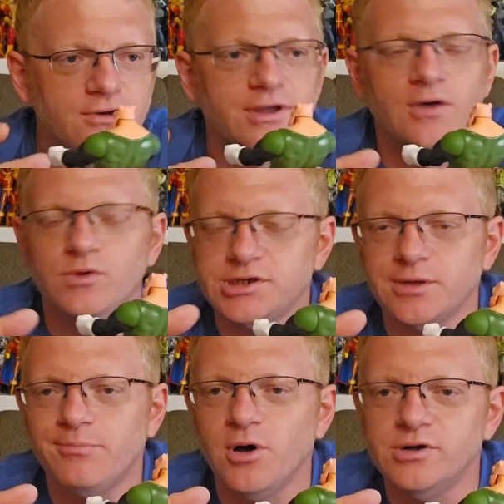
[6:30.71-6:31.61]
okay, what's the
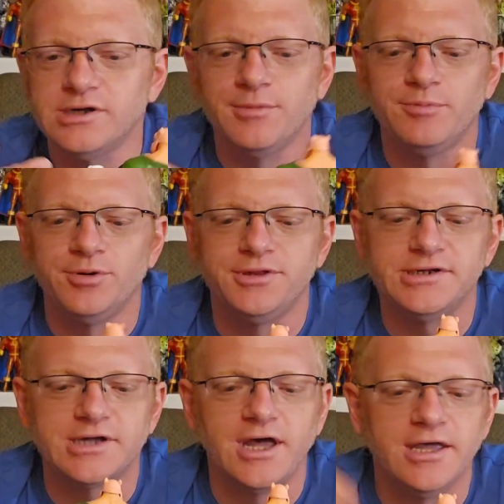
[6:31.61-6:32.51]
pose I'm going to put
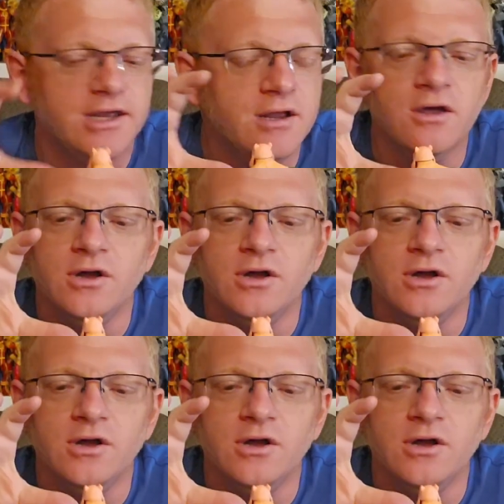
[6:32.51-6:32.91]
this guy in?